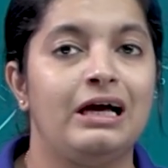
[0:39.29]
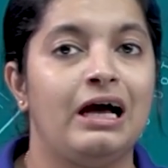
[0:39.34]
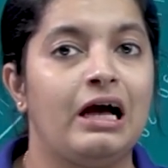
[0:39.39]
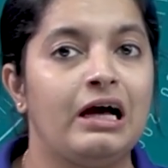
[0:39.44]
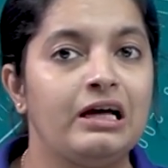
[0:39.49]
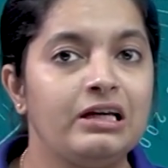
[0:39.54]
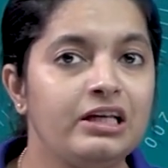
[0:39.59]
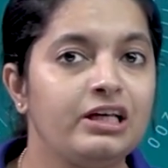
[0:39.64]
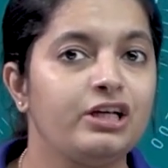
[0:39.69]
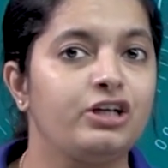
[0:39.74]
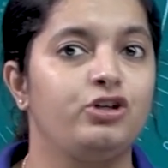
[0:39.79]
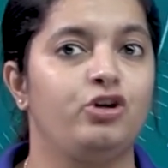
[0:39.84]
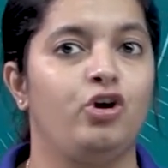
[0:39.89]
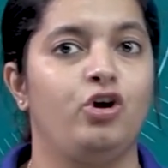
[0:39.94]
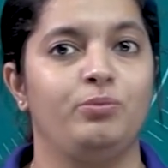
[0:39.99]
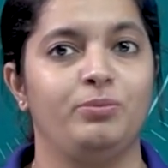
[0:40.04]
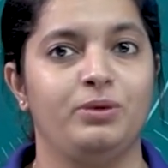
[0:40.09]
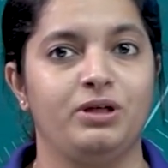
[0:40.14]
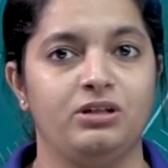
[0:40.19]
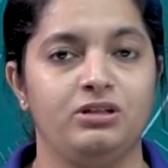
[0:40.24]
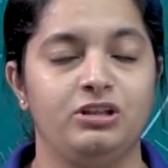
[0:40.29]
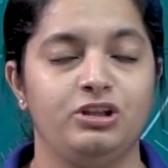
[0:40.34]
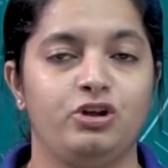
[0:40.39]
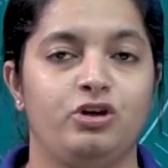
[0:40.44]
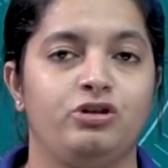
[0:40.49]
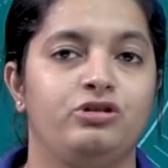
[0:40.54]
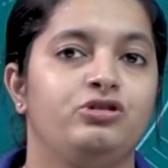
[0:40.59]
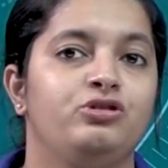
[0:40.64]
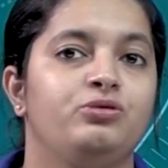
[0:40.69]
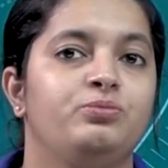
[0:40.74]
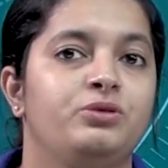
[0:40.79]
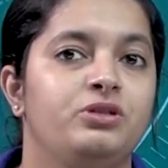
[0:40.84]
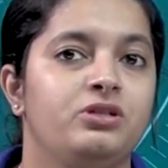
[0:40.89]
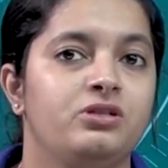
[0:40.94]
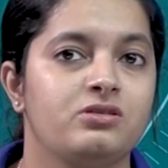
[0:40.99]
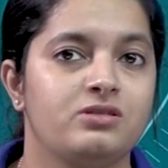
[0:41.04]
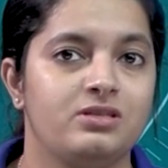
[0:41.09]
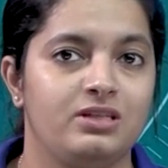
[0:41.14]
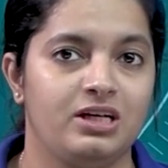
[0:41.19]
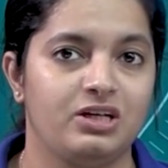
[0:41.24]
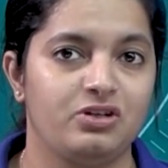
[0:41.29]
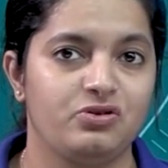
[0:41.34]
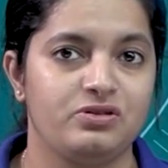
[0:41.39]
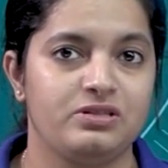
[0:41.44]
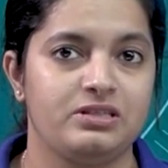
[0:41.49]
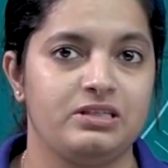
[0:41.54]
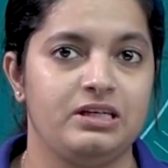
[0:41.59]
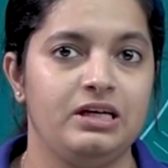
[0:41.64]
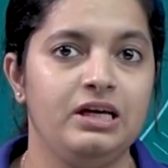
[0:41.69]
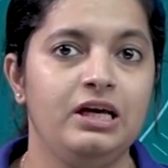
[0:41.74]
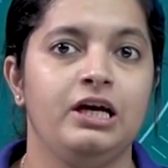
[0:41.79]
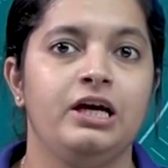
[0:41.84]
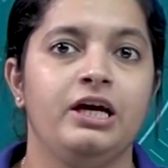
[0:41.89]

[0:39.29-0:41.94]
and economical in order to produce electricity